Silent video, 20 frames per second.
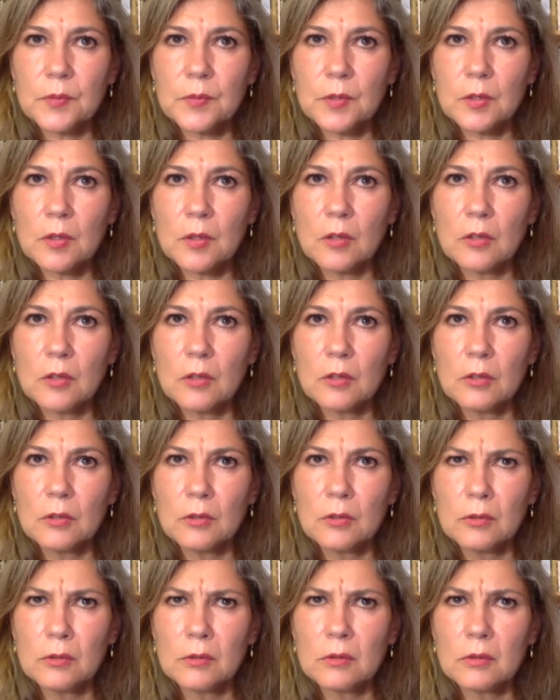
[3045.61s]
Claude
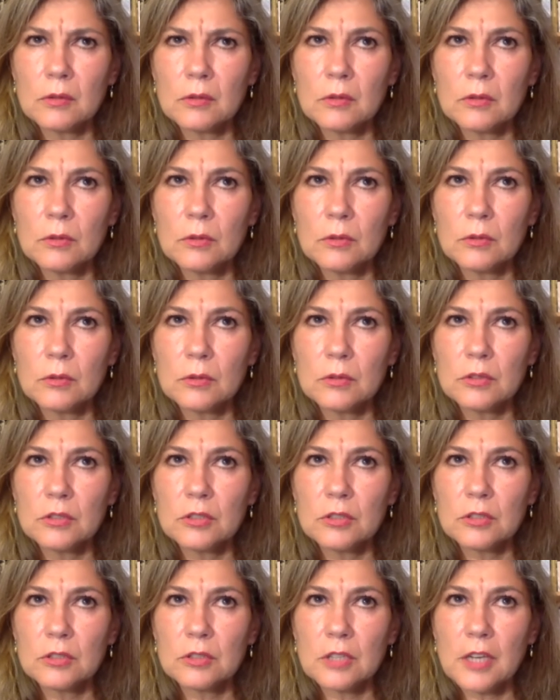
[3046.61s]

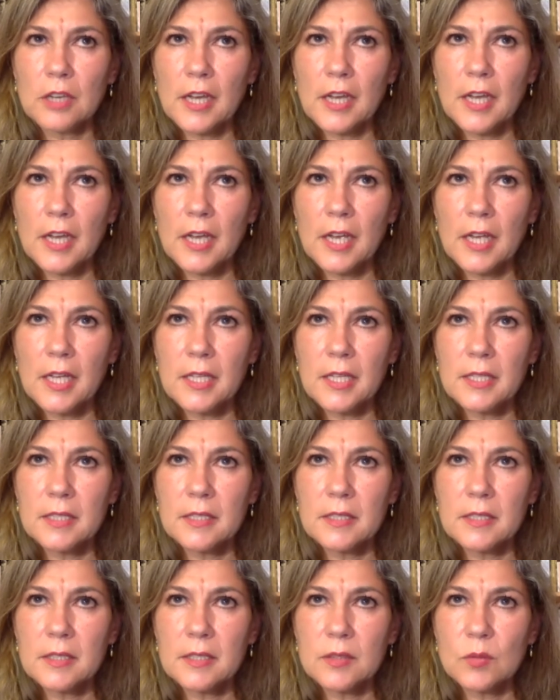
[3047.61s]
Lelouch,
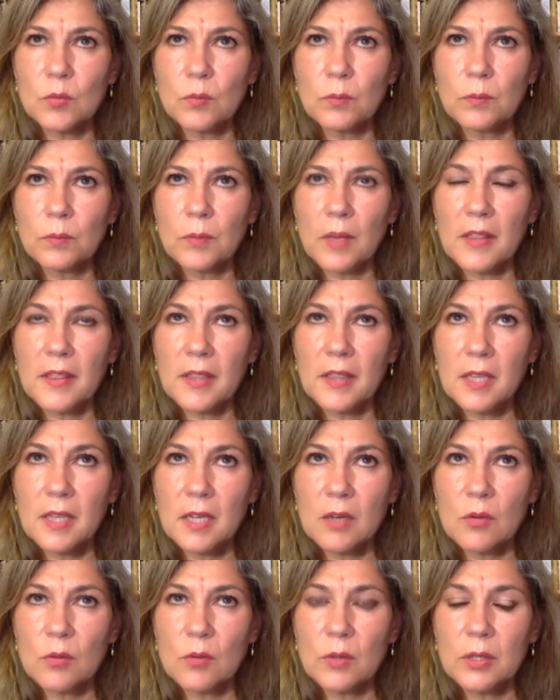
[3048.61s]
and I
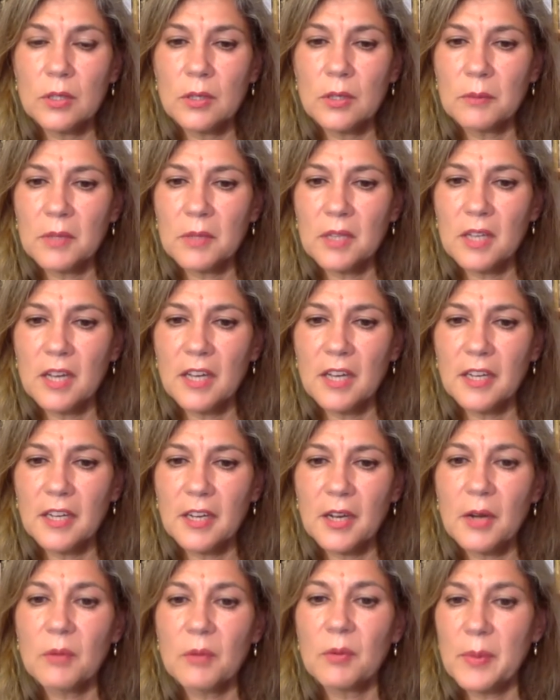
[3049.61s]
think William Klein. I
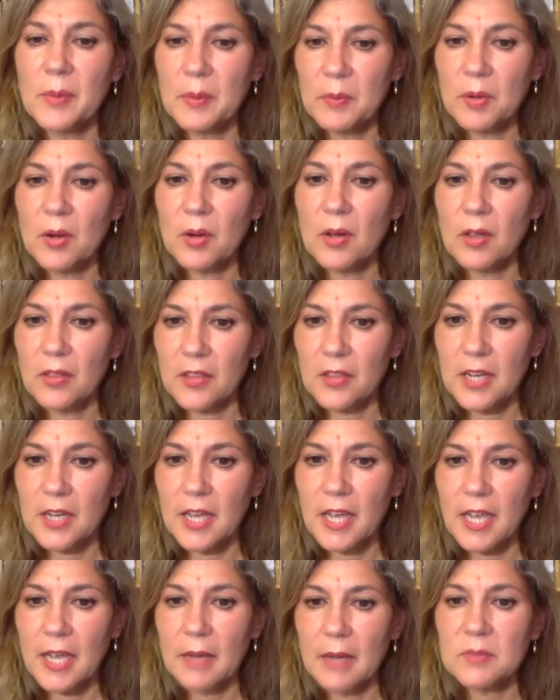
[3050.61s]
can't remember all the
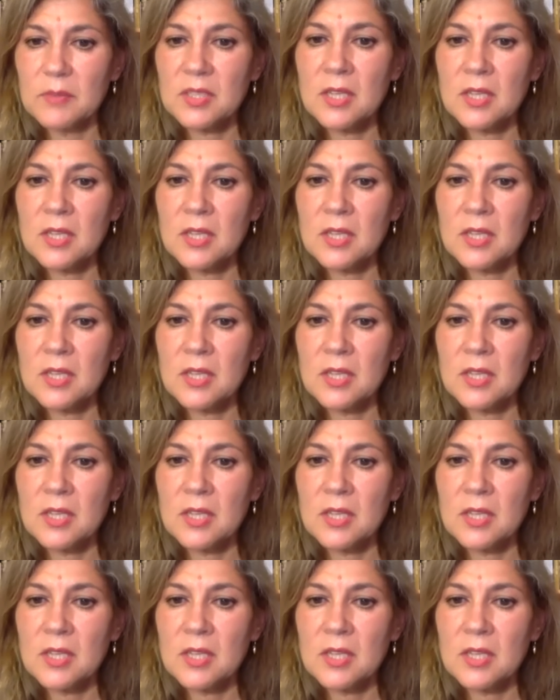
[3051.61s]
names